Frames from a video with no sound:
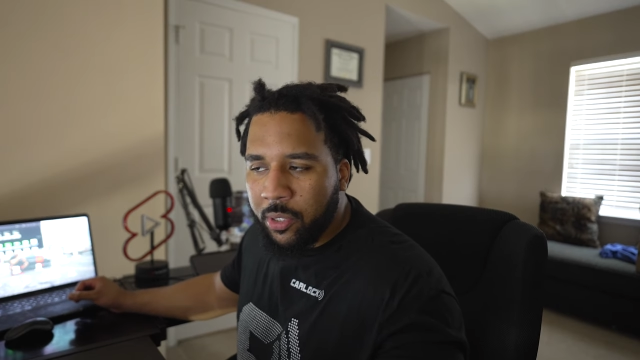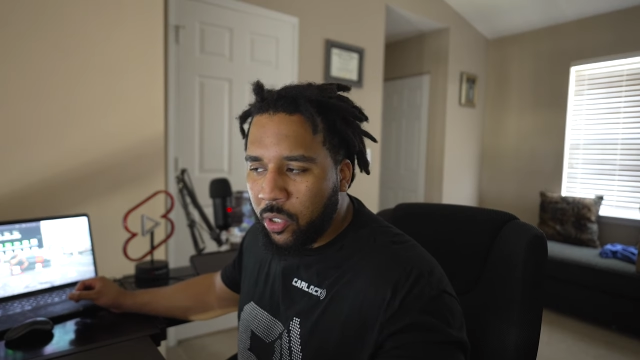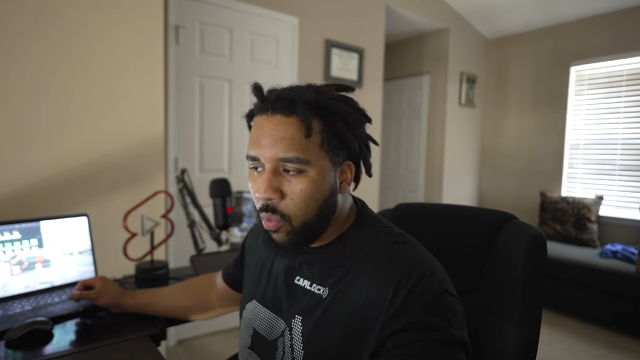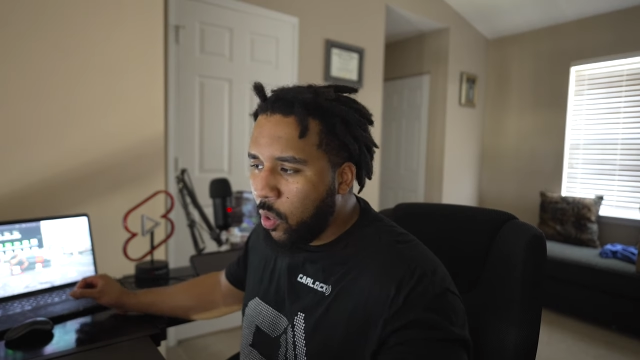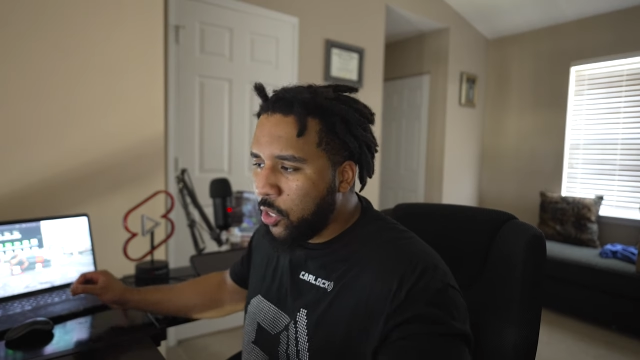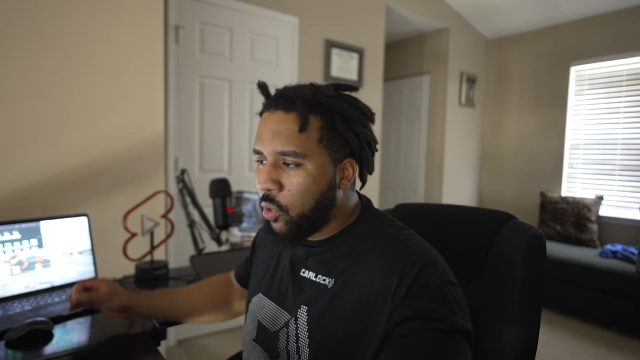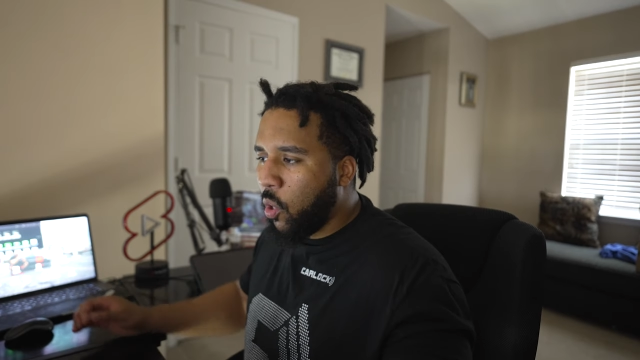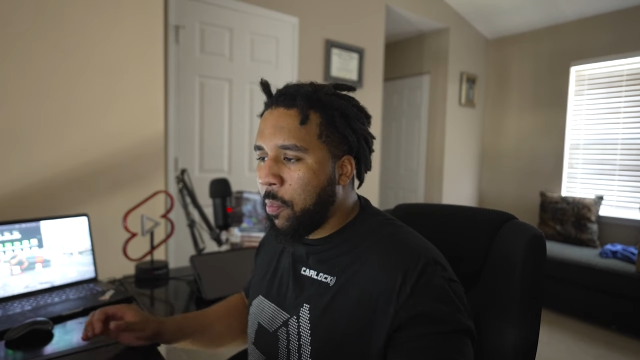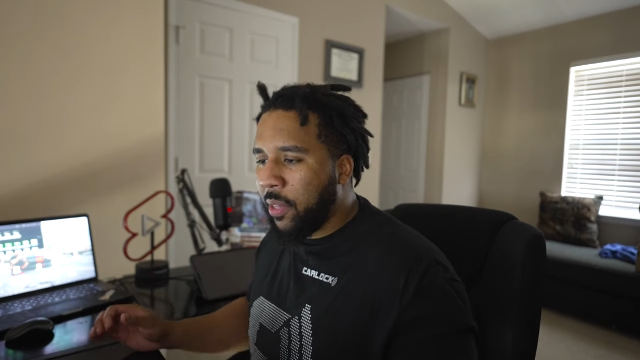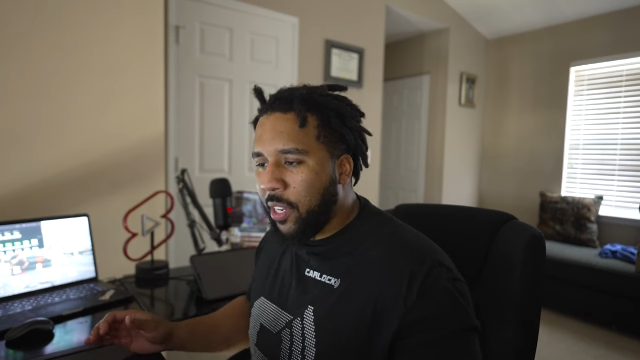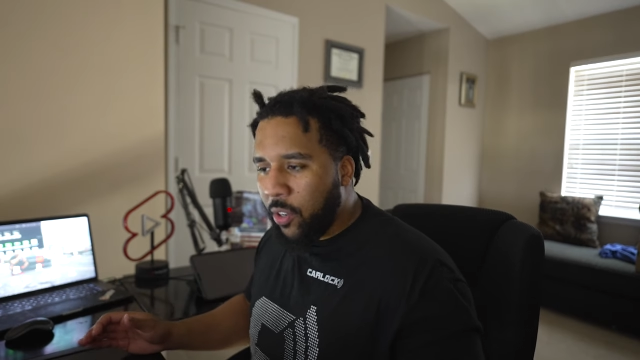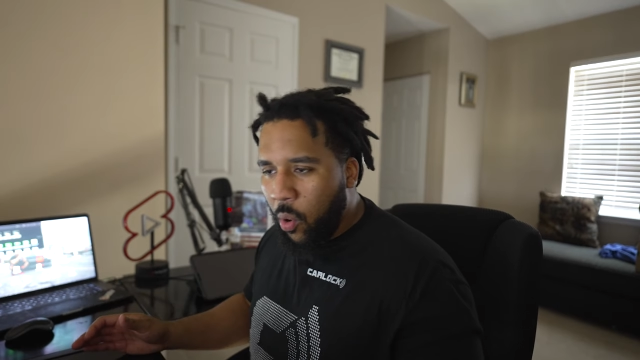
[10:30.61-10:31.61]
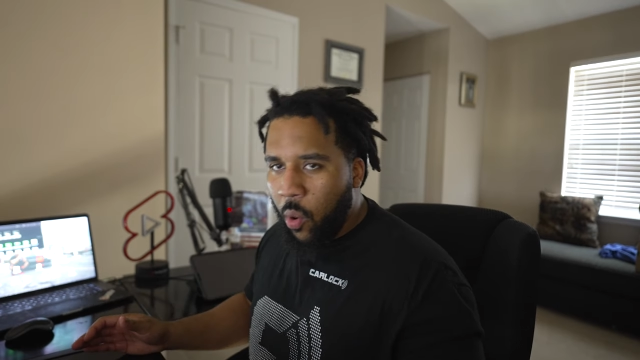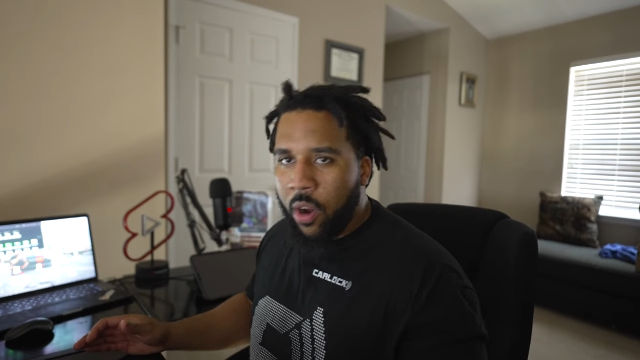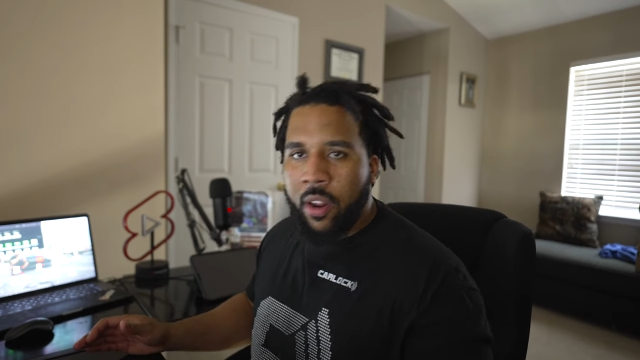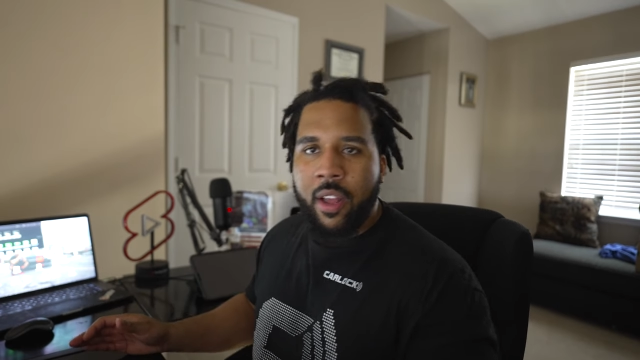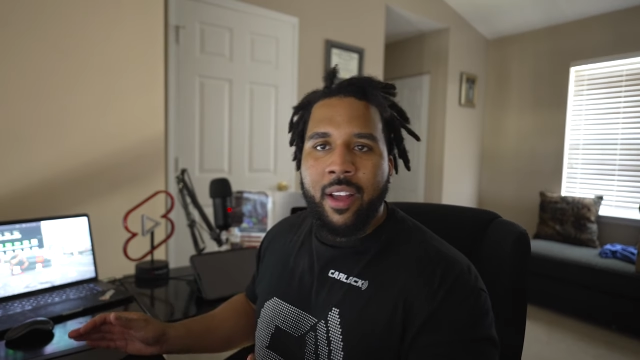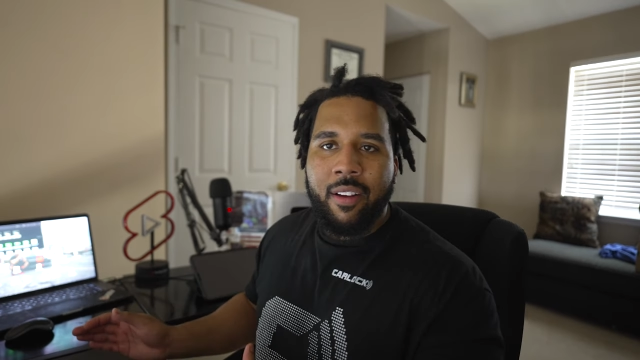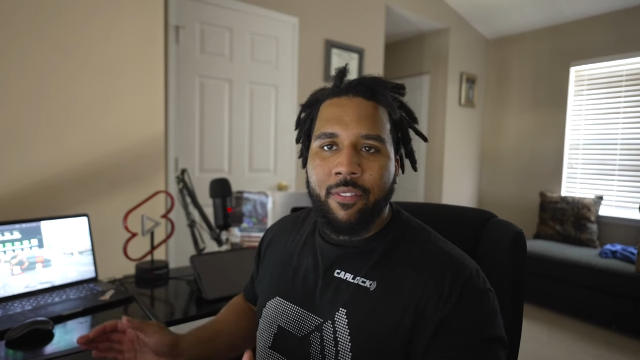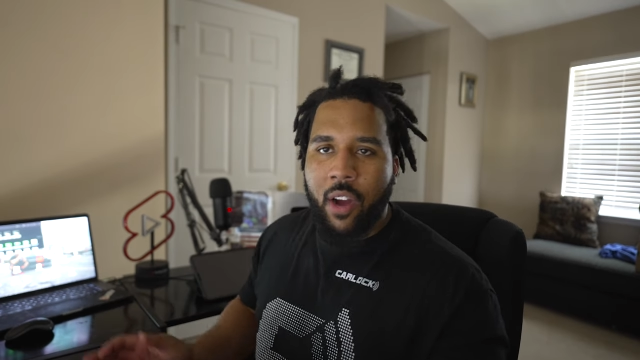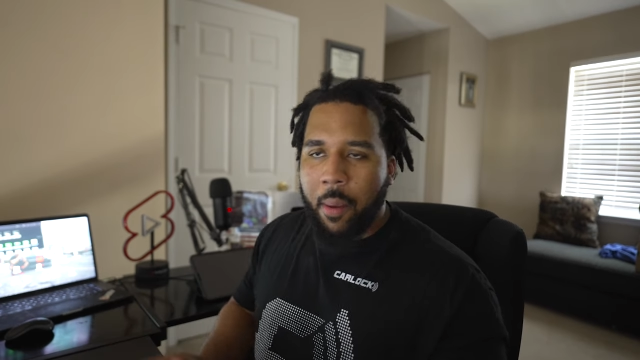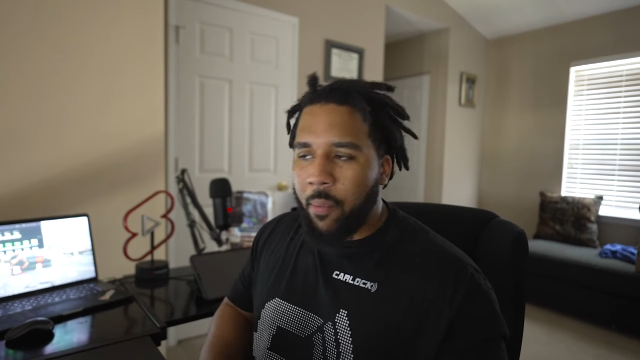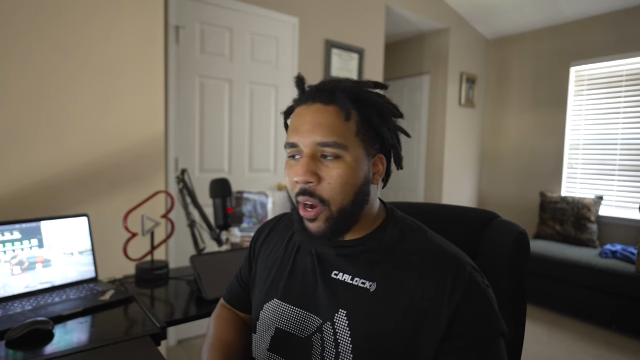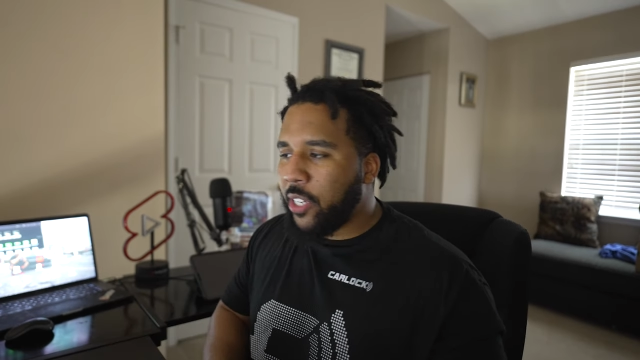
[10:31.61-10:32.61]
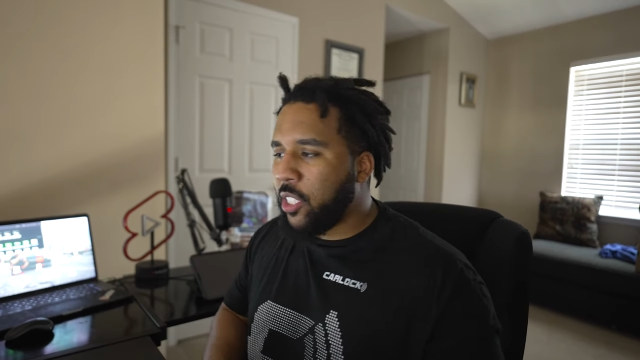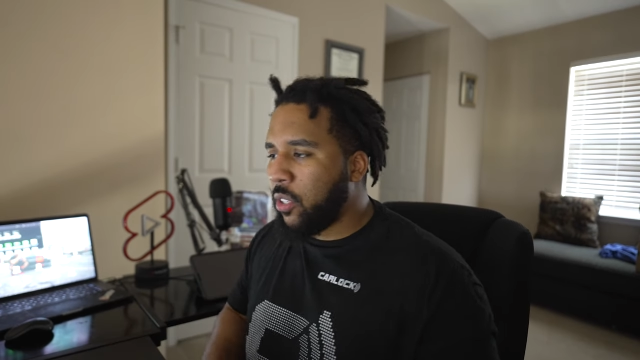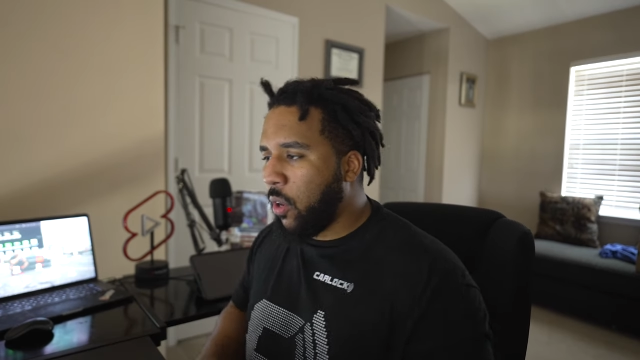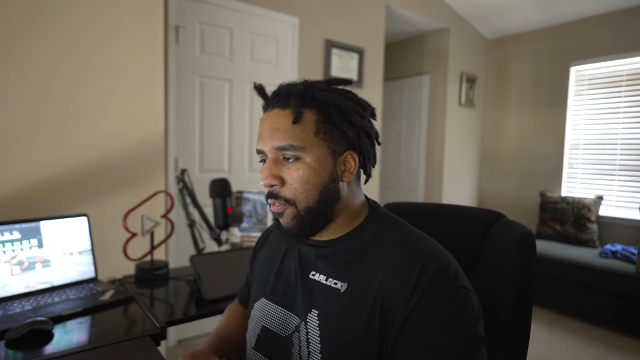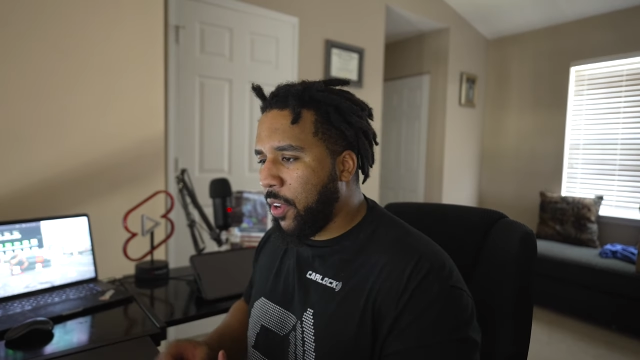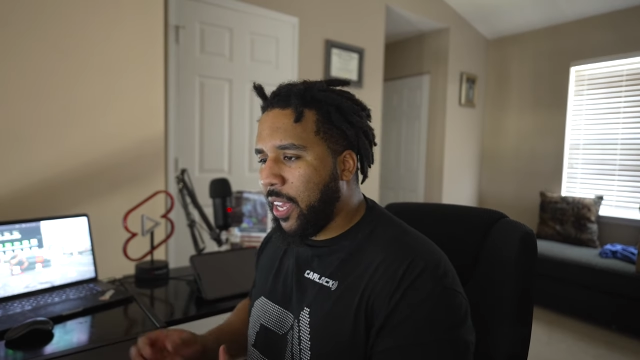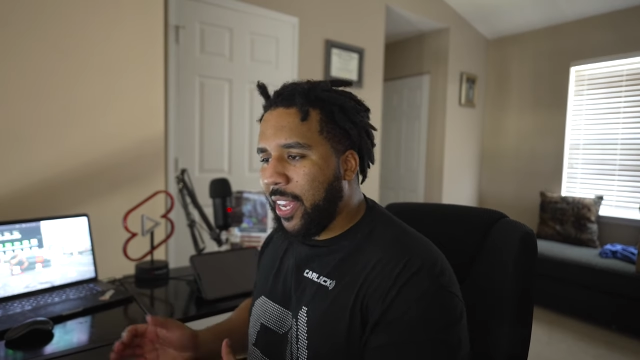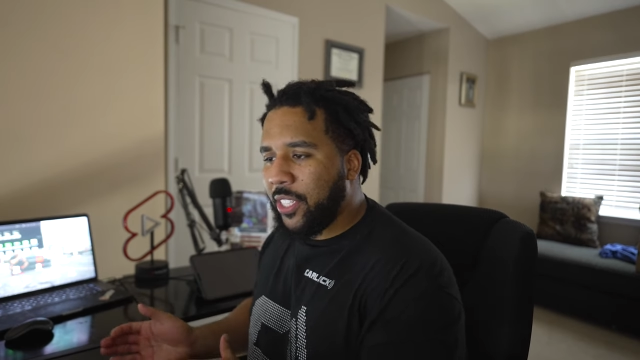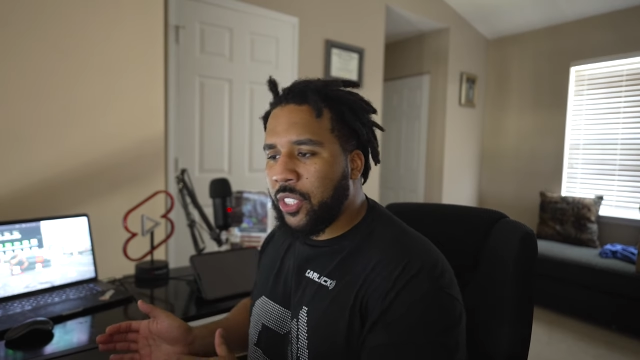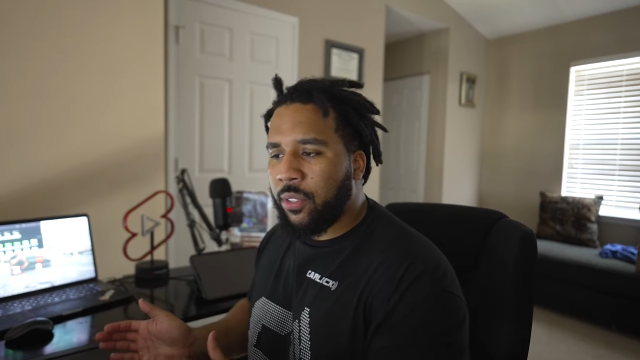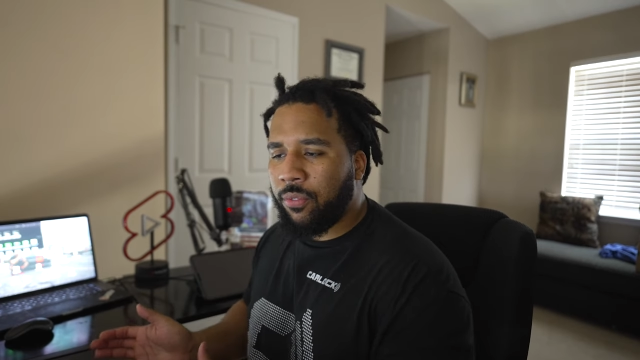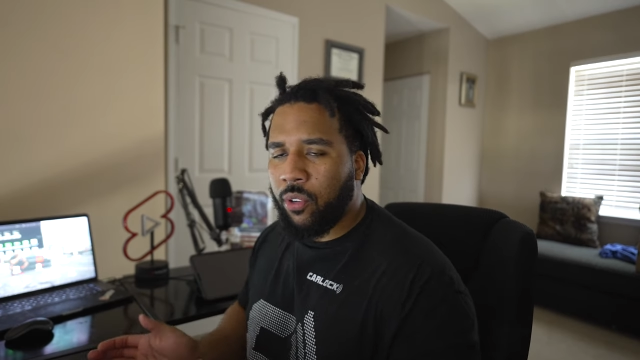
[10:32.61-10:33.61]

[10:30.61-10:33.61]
So once you open the door, vibration notification,